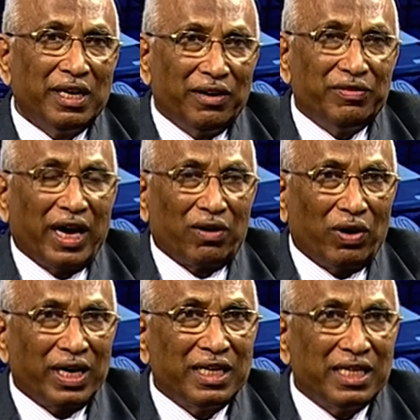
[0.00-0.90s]
If they are
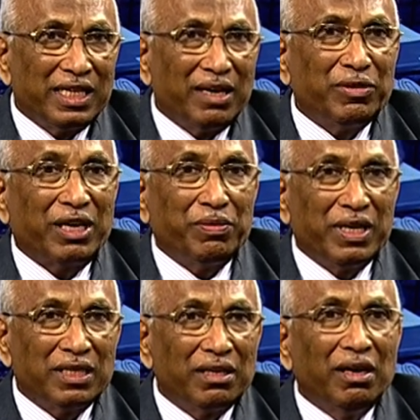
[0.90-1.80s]
one and the same, that
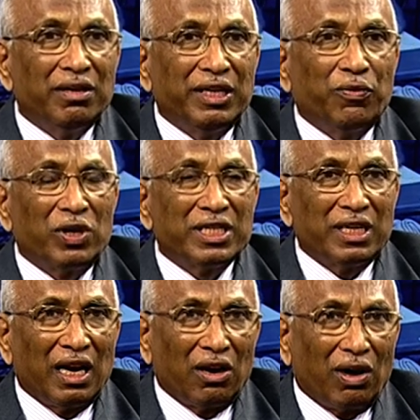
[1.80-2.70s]
means the
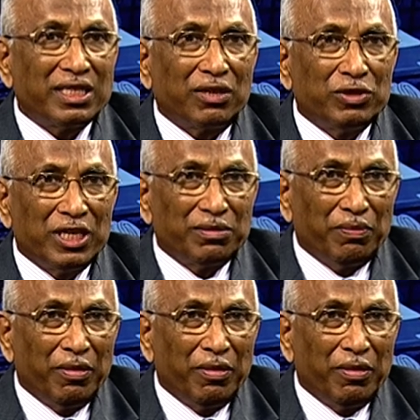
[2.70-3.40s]
original logic which is